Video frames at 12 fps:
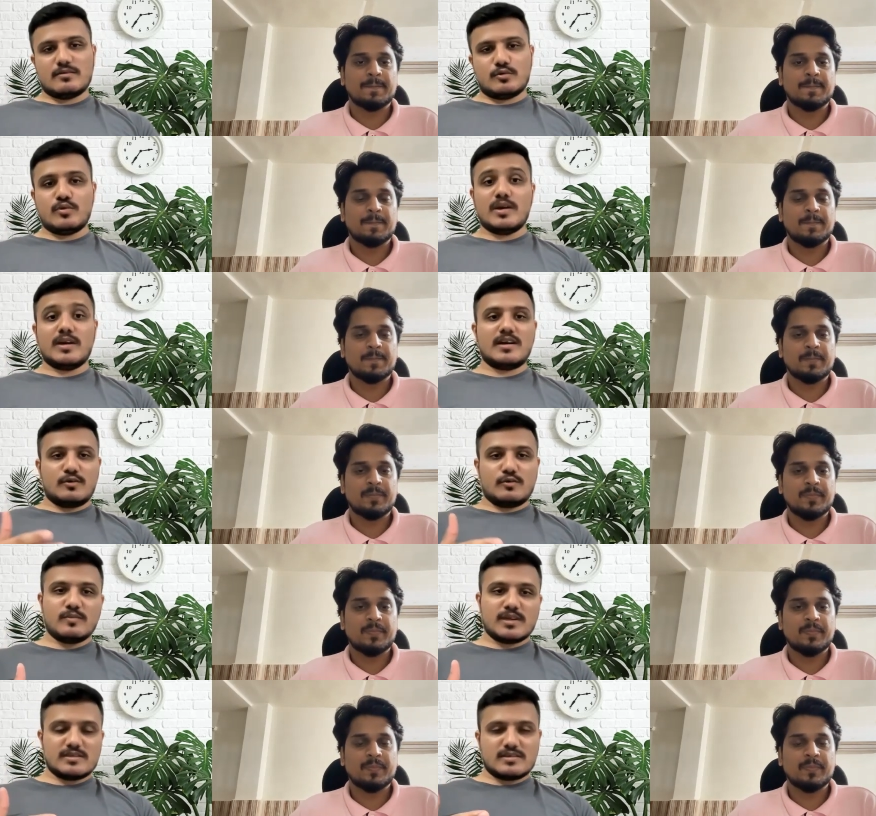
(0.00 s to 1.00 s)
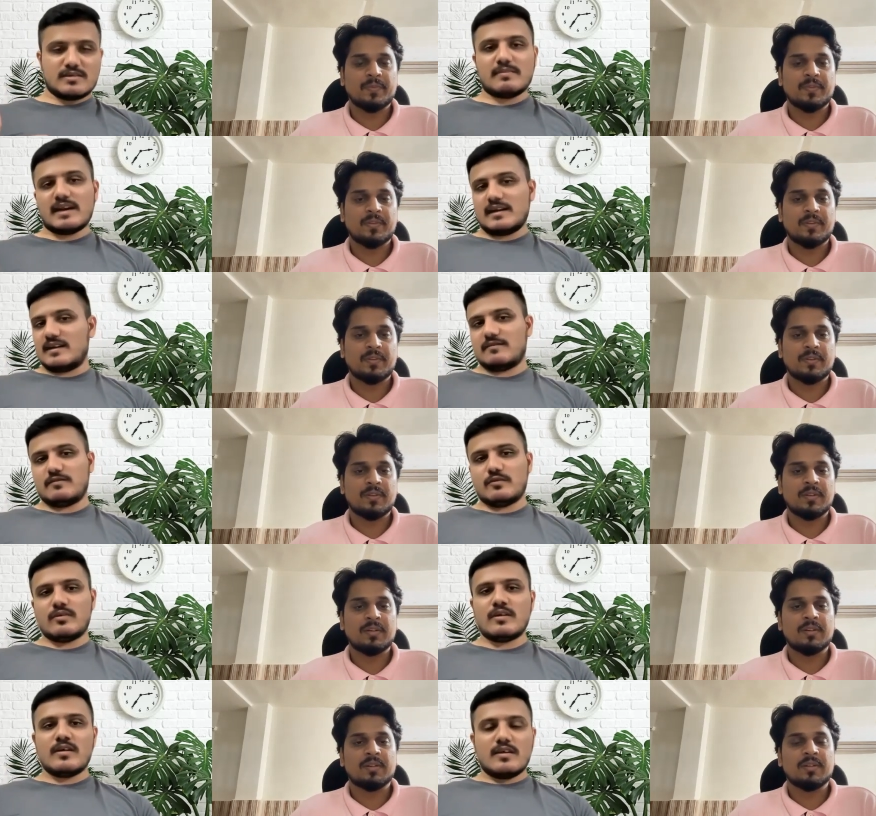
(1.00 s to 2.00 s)
Speaker 1: do it in two months, some might take
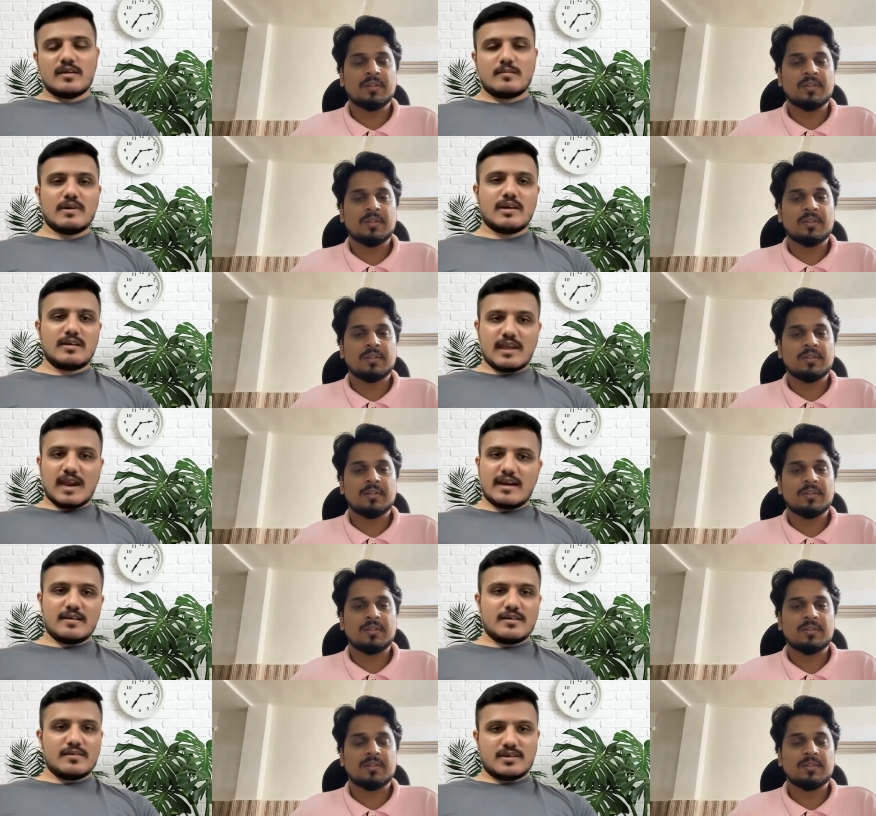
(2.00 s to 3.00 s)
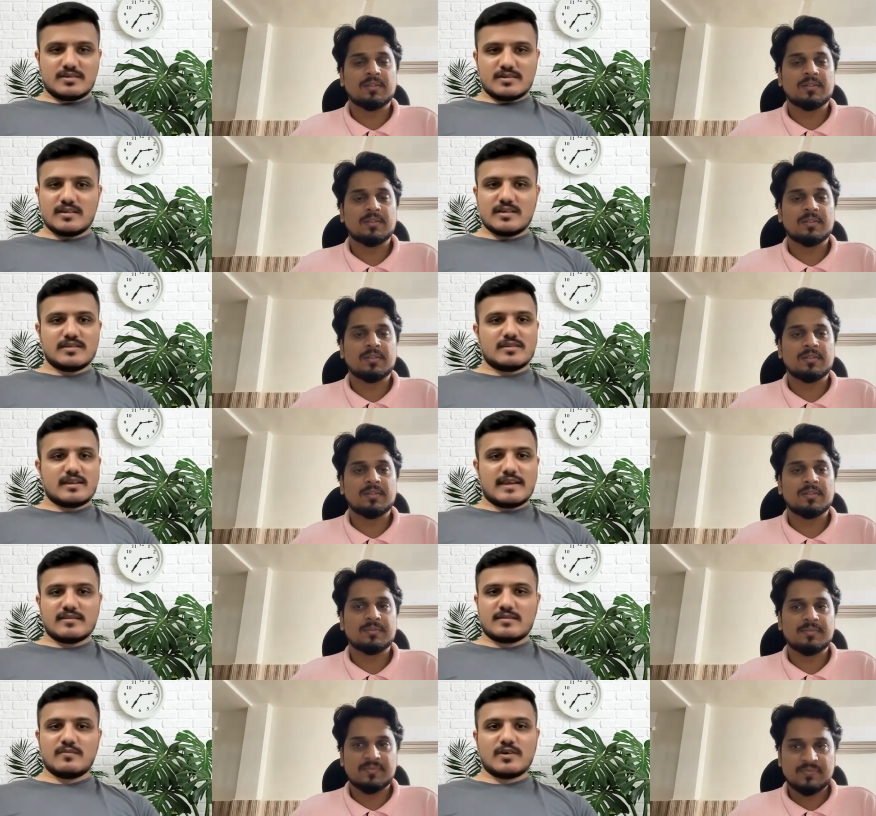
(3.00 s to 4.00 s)
four. But the ideal duration is
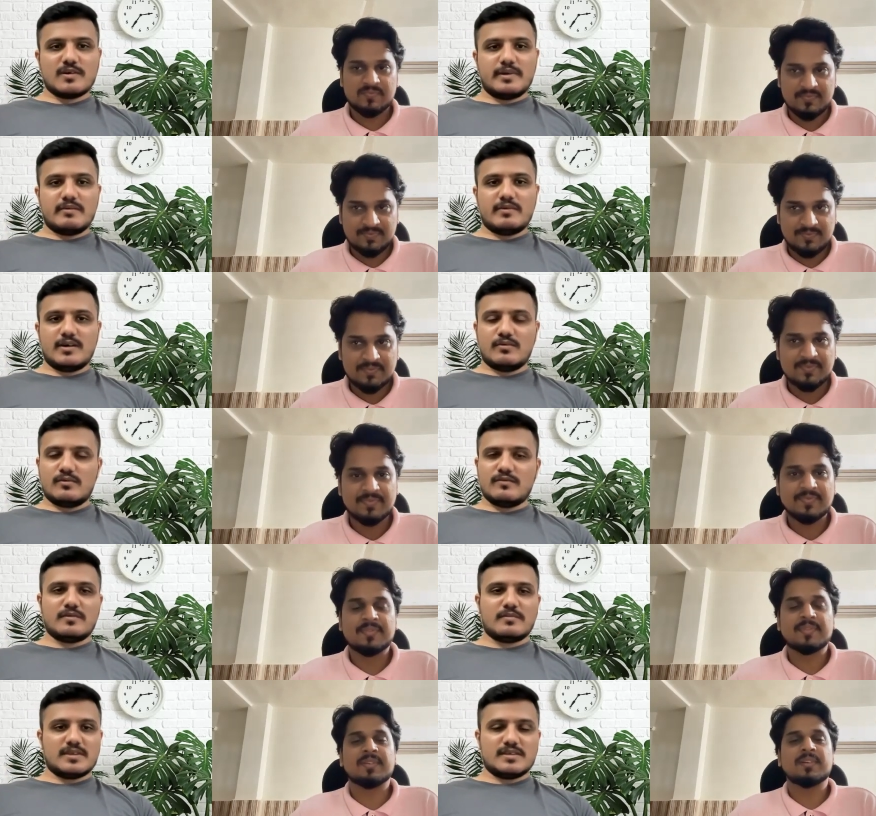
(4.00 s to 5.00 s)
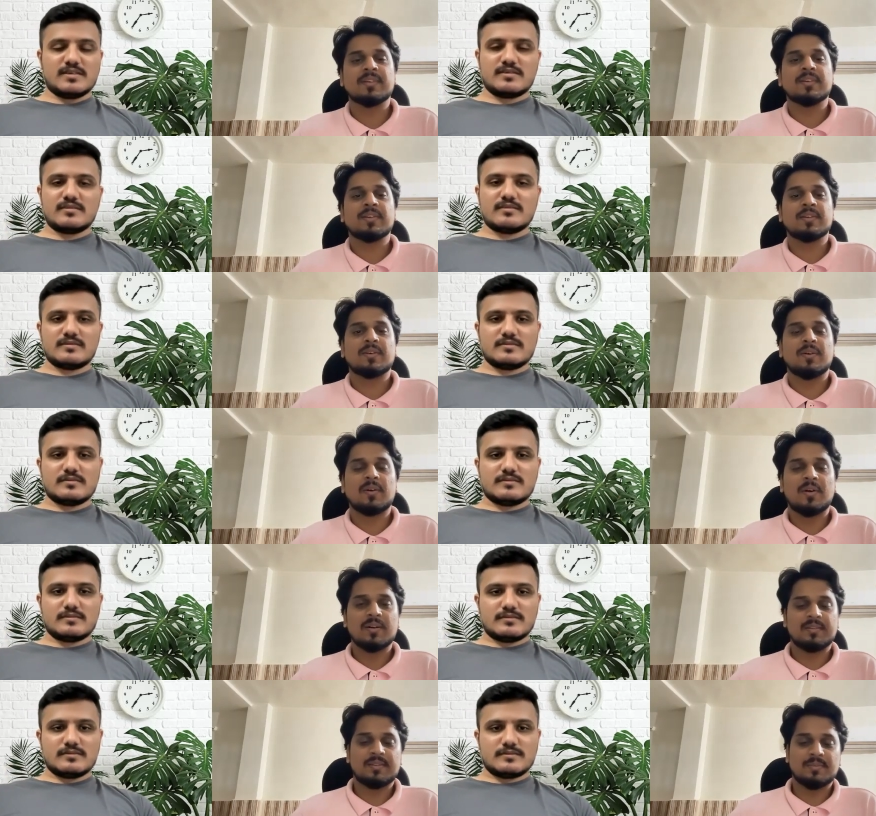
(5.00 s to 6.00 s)
like somewhat between two to four months.
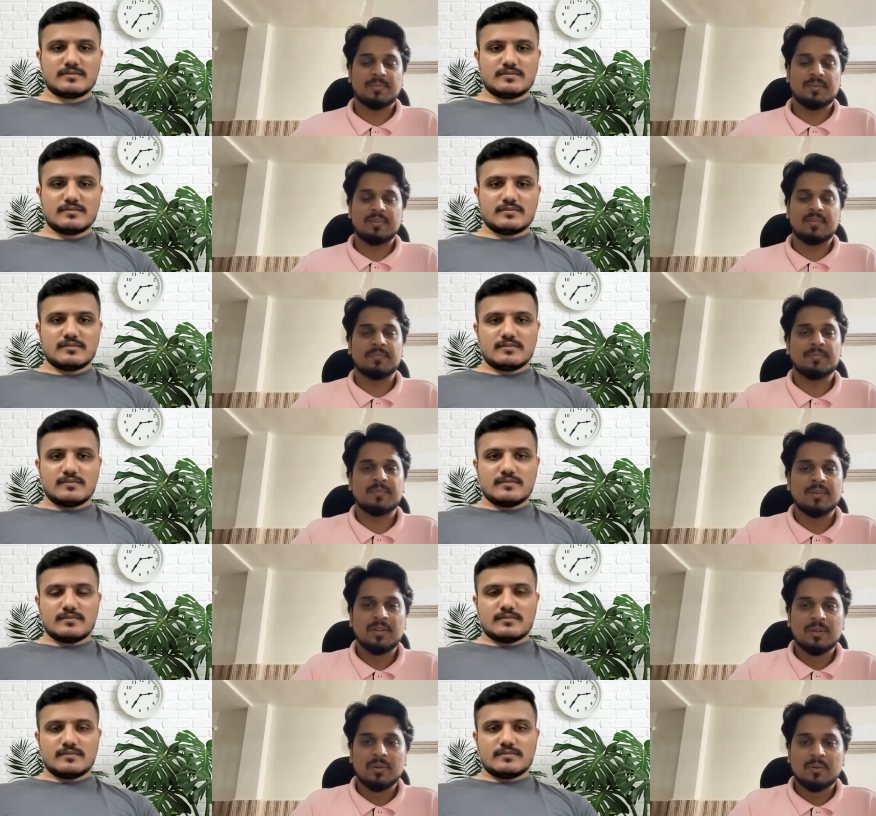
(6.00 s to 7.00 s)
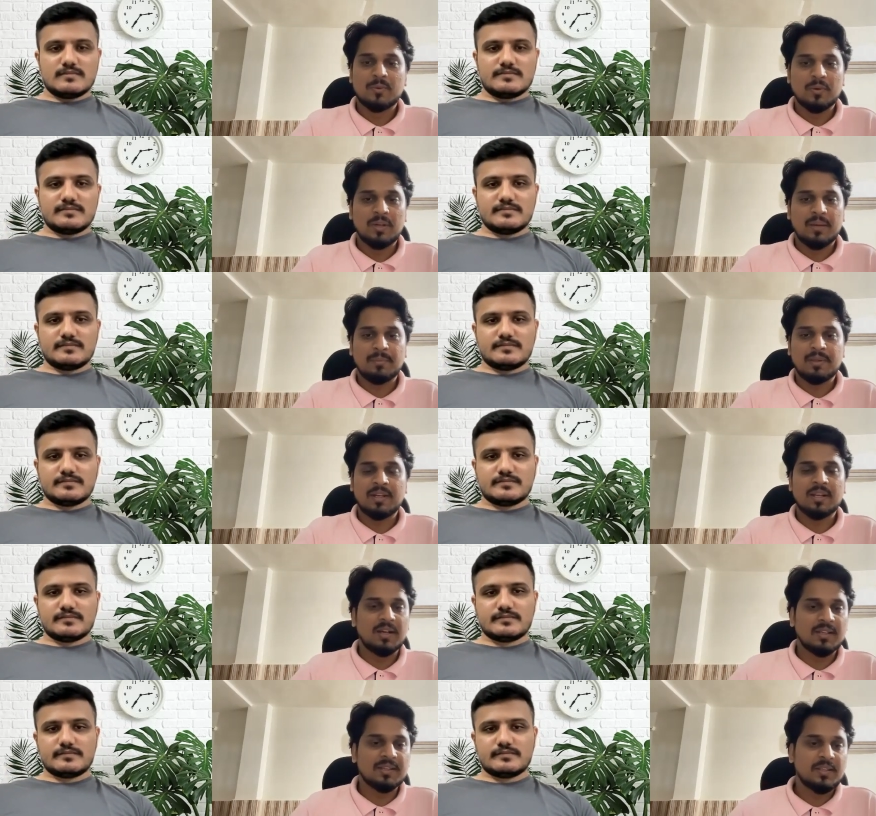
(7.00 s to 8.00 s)
Speaker 2: Awesome. Awesome. Cool. I mean,
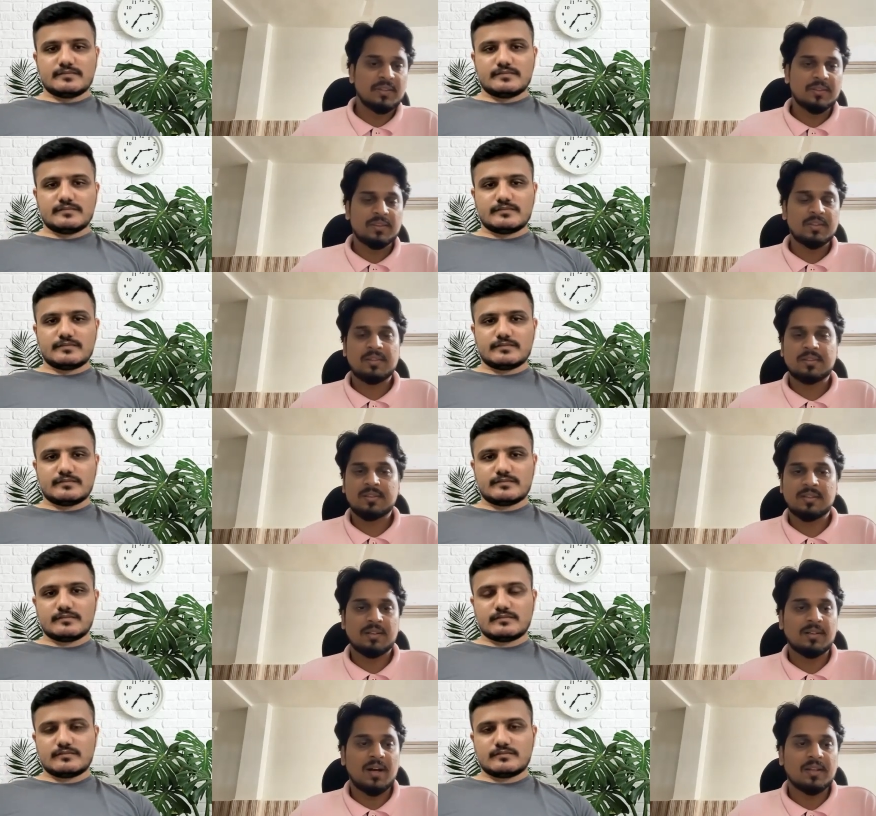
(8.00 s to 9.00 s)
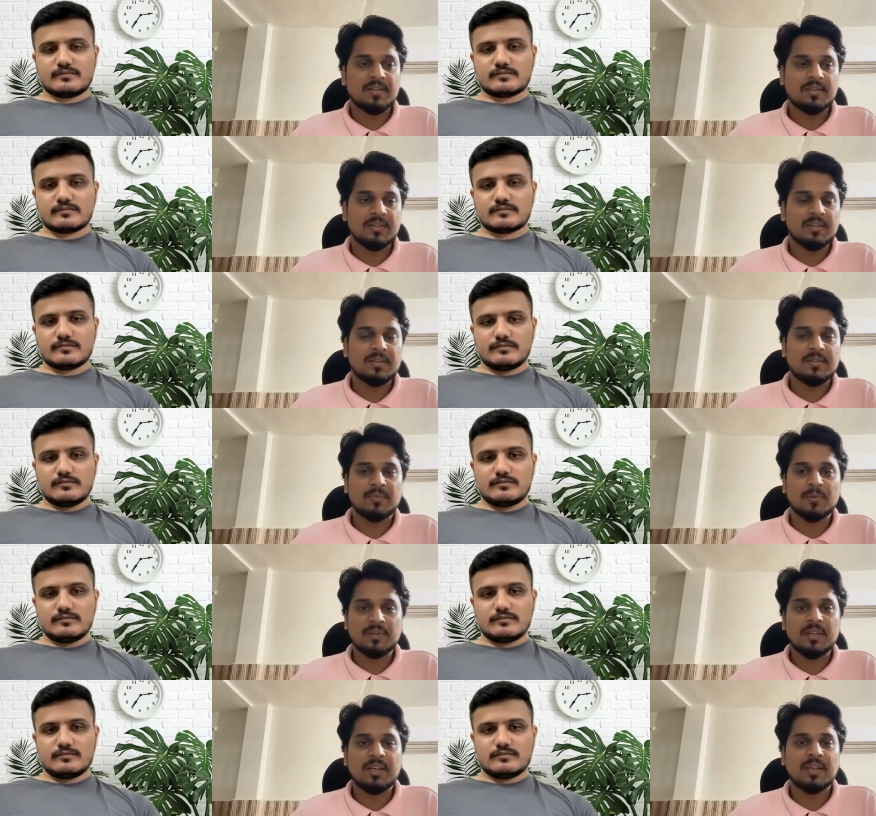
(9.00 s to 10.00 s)
uh, this this uh, answers
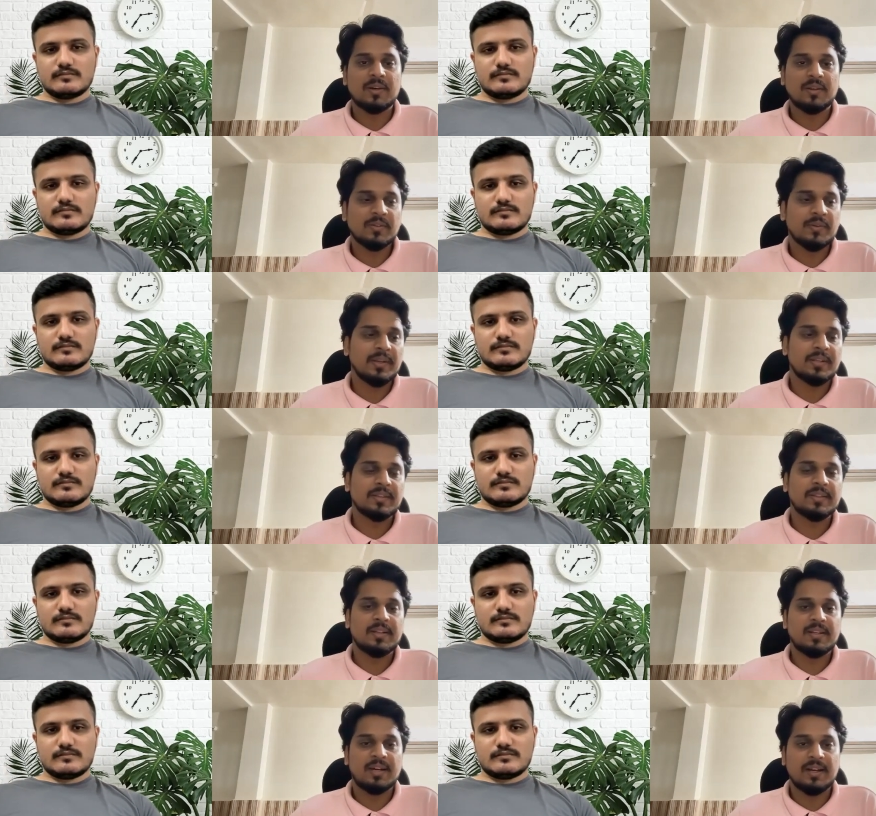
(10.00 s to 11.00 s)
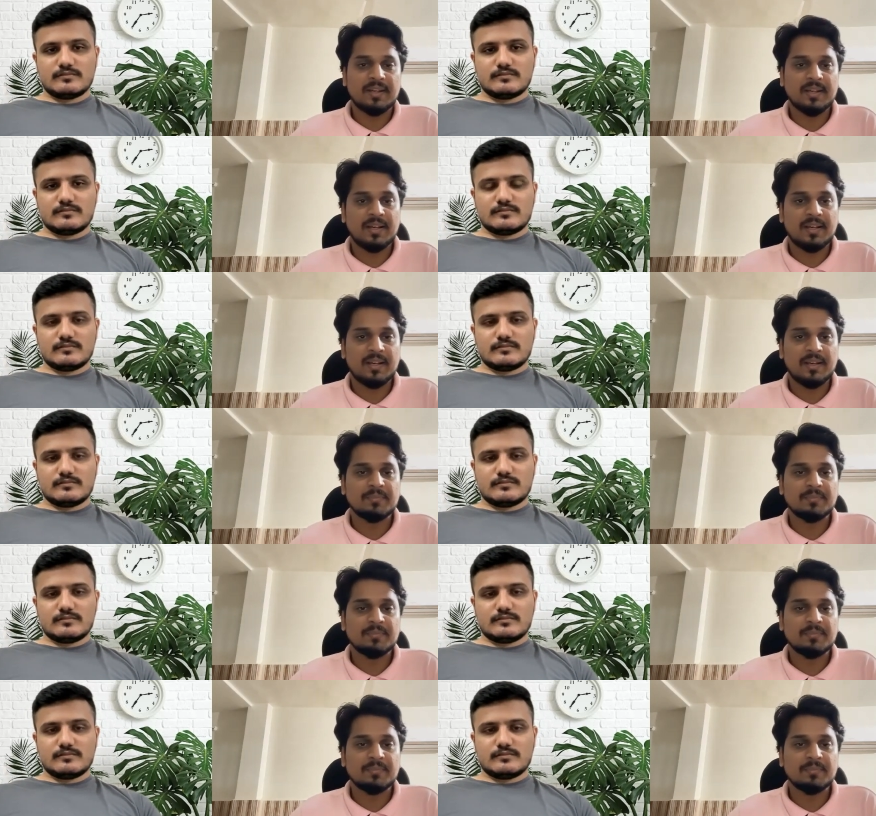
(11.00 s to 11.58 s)
mostly all the queries, and I, I I